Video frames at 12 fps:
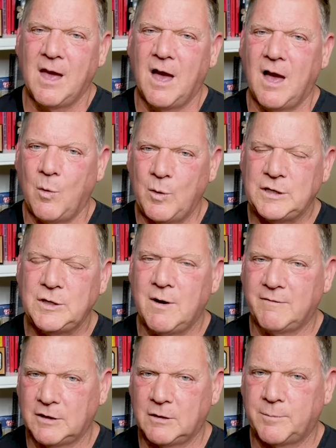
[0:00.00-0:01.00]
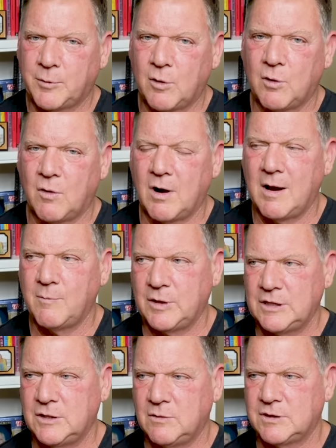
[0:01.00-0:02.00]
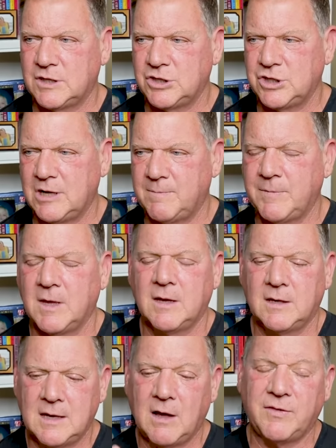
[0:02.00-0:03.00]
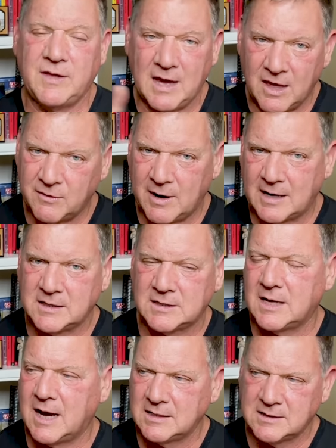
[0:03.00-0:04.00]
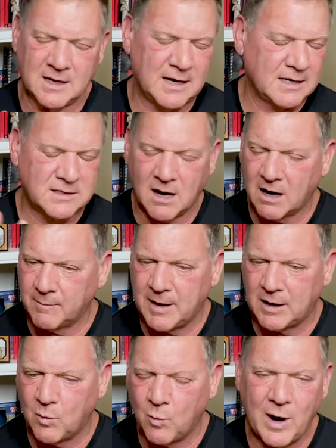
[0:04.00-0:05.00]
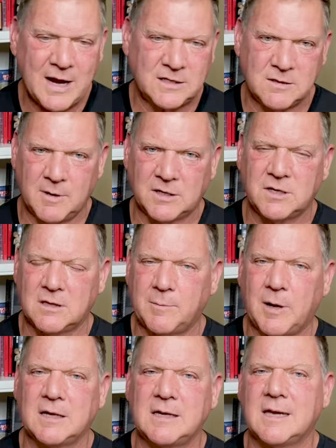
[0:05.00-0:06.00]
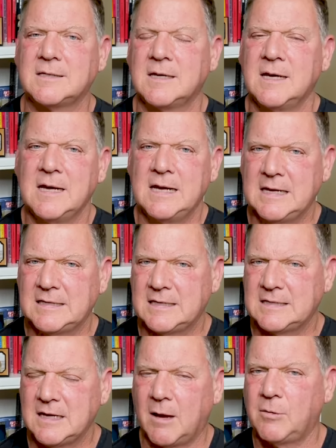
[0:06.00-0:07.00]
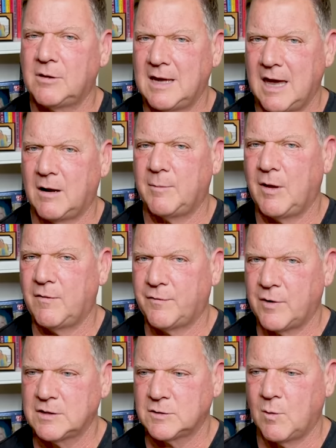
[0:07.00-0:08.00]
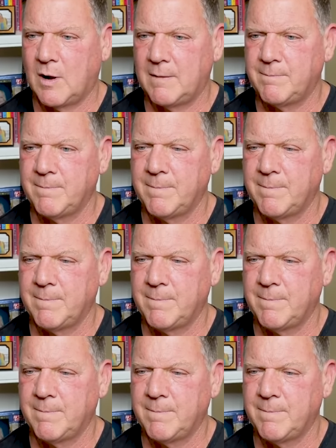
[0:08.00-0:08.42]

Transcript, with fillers: Uh, we do have a little program we do at the gym. Now, the other exercise, and I talk about it way too much on the podcast, is a double kettlebell front squat.